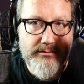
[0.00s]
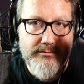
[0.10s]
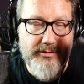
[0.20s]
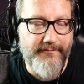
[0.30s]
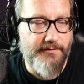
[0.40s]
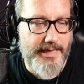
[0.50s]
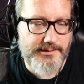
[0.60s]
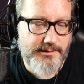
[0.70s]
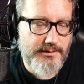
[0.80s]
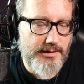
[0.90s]
It's good and
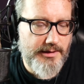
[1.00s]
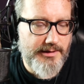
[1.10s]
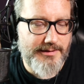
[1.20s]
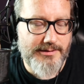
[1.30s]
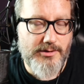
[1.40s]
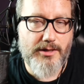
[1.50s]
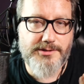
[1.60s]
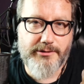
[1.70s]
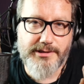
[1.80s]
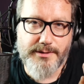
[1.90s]
fast. This
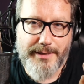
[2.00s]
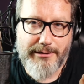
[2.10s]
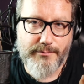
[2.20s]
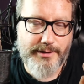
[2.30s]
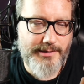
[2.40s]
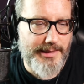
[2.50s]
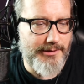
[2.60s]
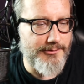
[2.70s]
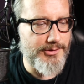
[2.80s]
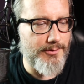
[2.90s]
also is a power button
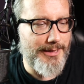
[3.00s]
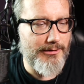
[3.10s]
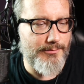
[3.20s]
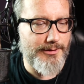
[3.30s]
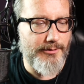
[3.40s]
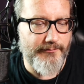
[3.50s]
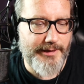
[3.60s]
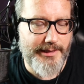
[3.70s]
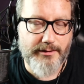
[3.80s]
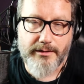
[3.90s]
now. There's no power button over
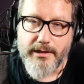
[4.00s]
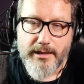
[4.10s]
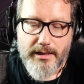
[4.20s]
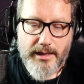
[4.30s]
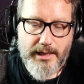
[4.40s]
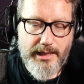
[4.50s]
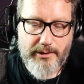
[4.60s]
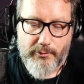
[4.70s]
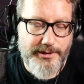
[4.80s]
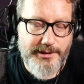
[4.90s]
here,
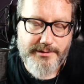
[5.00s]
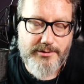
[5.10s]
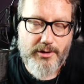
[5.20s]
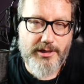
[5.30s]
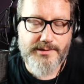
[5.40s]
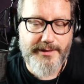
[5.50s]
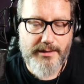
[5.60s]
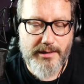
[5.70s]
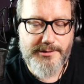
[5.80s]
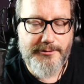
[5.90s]
which has caused me
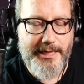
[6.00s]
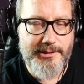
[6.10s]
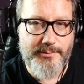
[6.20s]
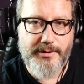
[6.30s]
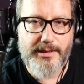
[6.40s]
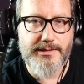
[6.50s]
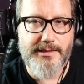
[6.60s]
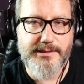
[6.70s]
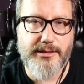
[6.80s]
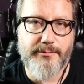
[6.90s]
consternation because
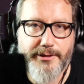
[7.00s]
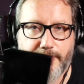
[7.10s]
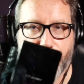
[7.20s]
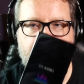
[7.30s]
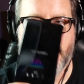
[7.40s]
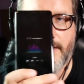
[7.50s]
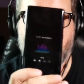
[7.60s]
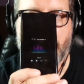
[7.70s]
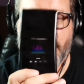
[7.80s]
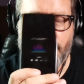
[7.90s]
I've still been using
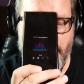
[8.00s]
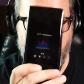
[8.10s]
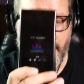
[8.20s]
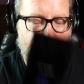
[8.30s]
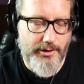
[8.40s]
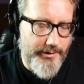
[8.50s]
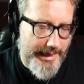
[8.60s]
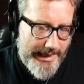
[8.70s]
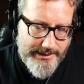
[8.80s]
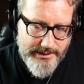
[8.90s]
my Note
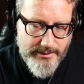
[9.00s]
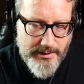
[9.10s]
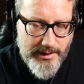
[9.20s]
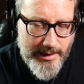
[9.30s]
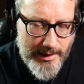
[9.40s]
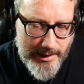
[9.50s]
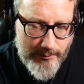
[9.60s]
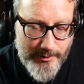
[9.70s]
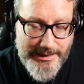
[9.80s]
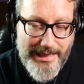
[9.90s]
8,
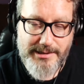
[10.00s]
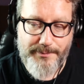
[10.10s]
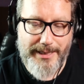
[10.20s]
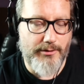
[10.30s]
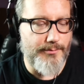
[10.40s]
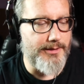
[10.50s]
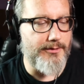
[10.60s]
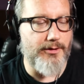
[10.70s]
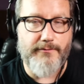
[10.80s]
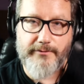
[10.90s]
which has the power
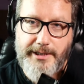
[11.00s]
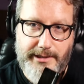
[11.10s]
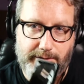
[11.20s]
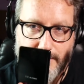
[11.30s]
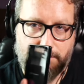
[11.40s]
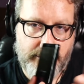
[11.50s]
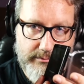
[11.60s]
button over here.